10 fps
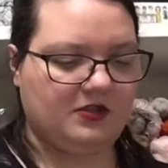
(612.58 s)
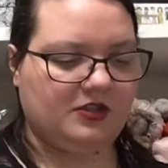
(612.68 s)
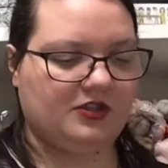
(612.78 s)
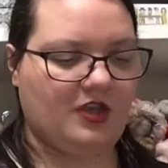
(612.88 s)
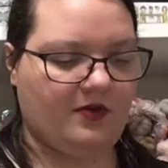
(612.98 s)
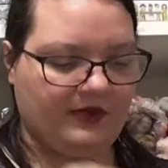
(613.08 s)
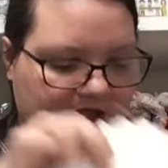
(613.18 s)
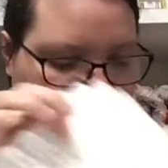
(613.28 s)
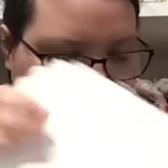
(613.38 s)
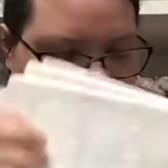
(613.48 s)
So
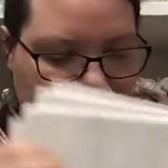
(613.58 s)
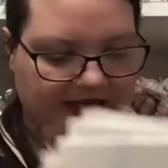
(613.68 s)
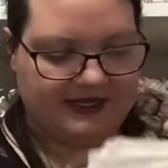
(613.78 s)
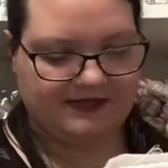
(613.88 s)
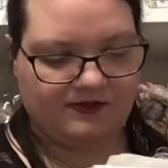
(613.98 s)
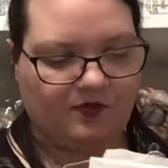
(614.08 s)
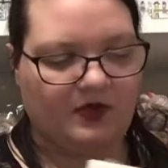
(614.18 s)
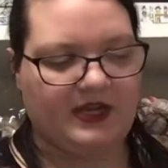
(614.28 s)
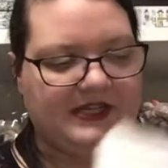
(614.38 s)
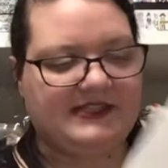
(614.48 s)
here is
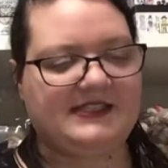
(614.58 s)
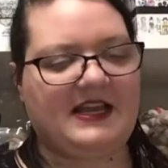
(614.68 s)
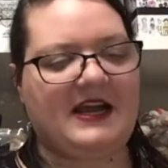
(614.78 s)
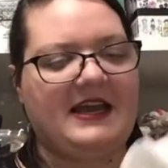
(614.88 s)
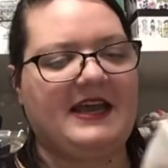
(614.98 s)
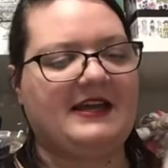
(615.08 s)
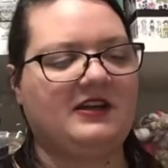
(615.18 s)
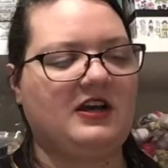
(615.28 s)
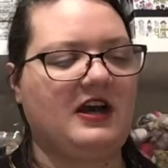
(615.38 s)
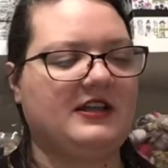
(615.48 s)
what I had
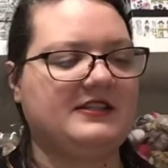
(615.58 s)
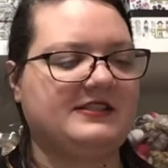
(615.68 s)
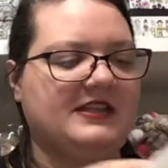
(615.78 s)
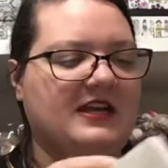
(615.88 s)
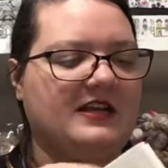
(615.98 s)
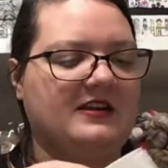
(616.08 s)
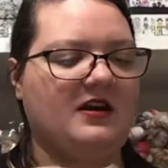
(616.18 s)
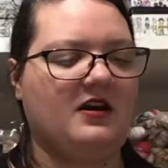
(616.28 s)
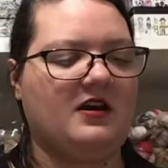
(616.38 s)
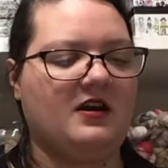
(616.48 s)
gotten done
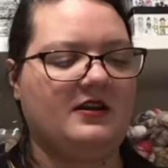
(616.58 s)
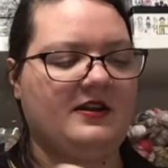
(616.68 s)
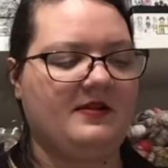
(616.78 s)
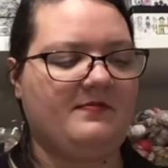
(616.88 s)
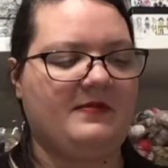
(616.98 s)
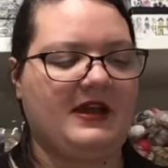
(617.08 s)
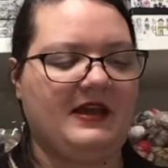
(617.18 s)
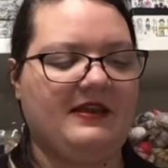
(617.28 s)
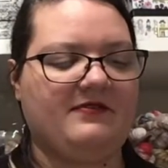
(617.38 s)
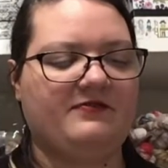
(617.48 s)
on
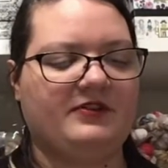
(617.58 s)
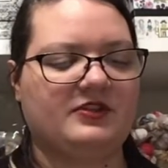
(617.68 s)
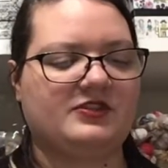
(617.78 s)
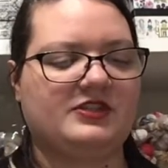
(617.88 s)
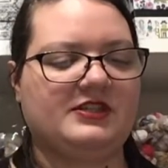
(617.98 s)
my first